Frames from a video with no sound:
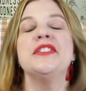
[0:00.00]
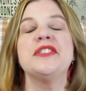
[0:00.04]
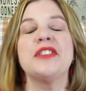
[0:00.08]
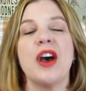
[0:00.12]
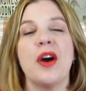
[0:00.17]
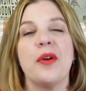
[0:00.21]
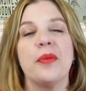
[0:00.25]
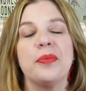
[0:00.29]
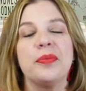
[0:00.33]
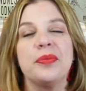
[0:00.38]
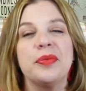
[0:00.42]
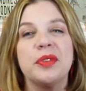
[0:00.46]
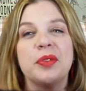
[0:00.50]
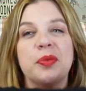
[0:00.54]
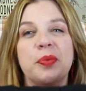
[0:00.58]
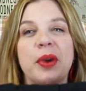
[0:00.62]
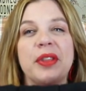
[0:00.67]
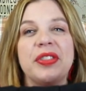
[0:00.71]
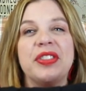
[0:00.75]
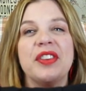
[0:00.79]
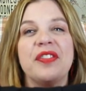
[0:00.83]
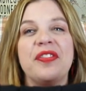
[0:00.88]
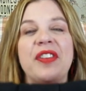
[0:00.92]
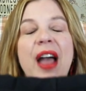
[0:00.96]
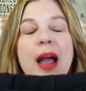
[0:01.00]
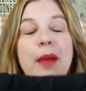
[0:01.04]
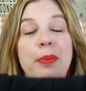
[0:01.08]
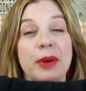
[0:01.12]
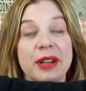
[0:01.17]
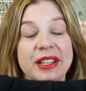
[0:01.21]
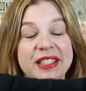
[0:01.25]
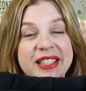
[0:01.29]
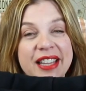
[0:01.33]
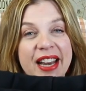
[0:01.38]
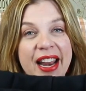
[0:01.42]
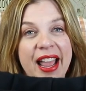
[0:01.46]
So with the
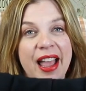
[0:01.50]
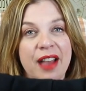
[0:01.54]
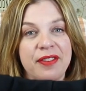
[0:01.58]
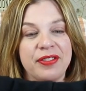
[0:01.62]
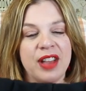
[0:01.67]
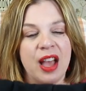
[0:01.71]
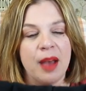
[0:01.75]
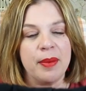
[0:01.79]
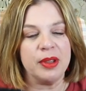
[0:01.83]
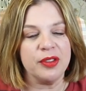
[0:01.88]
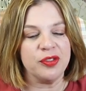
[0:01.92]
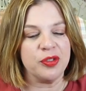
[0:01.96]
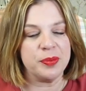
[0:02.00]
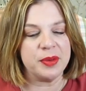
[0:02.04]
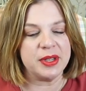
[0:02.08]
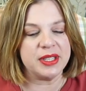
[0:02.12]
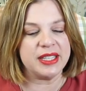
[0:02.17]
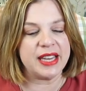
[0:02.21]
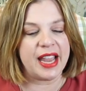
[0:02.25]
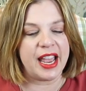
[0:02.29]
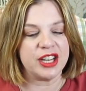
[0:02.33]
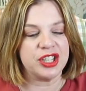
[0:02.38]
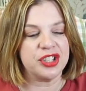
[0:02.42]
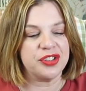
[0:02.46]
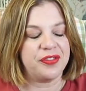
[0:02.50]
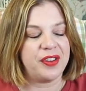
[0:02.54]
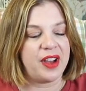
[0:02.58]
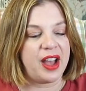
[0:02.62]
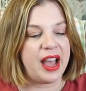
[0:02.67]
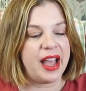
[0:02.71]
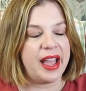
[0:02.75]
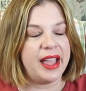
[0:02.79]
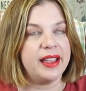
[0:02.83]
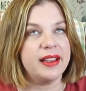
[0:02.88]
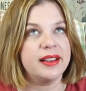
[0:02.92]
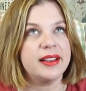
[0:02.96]
fabrics that I have coming from
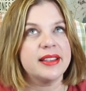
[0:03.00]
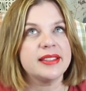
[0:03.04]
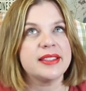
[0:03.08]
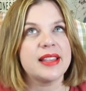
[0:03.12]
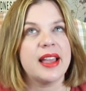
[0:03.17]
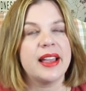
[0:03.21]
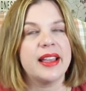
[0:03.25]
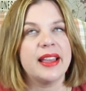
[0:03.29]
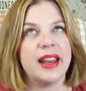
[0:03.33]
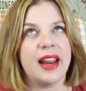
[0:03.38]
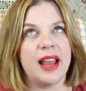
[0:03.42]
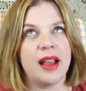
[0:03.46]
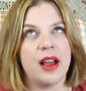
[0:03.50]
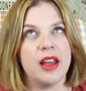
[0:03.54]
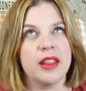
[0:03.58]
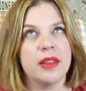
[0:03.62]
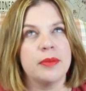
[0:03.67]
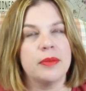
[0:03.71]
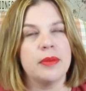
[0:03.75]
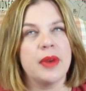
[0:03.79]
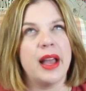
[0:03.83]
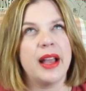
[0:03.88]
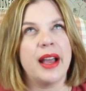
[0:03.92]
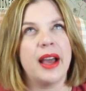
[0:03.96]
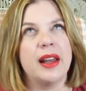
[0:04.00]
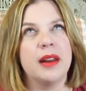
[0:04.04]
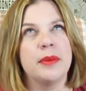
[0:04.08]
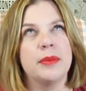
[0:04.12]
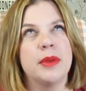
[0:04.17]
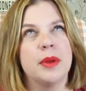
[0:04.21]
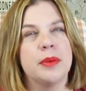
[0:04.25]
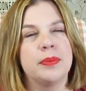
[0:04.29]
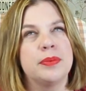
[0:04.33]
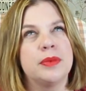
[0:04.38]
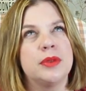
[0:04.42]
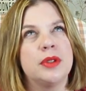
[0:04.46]
Destashify, because I, again, I got, I got
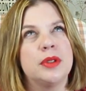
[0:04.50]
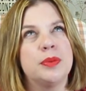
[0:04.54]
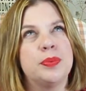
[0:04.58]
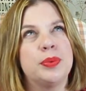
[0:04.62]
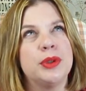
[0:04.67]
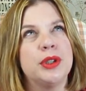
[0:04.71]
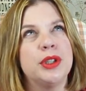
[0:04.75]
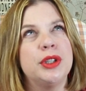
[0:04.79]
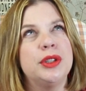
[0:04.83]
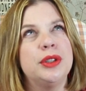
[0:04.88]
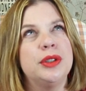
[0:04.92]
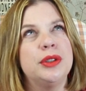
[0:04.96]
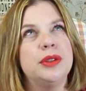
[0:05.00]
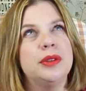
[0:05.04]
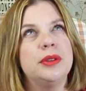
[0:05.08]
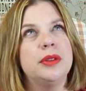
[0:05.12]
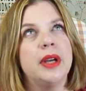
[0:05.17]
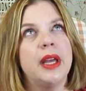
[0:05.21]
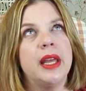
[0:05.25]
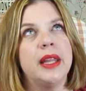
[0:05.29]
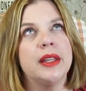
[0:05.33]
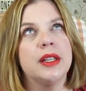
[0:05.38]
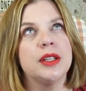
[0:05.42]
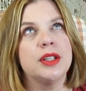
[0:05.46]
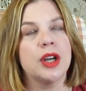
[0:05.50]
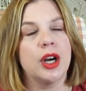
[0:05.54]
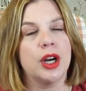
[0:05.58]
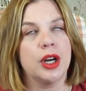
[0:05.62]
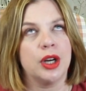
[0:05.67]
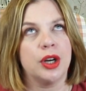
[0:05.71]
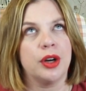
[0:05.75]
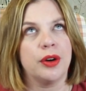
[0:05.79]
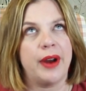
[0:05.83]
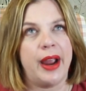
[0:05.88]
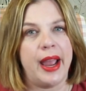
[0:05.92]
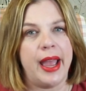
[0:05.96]
him the blue and the
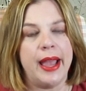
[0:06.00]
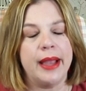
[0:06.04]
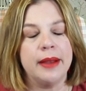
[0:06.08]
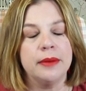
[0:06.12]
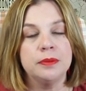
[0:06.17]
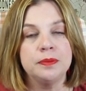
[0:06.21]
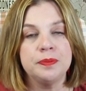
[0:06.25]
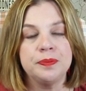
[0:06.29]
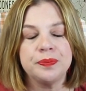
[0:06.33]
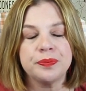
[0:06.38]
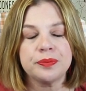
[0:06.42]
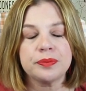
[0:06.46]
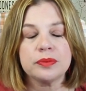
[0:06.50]
dark gray.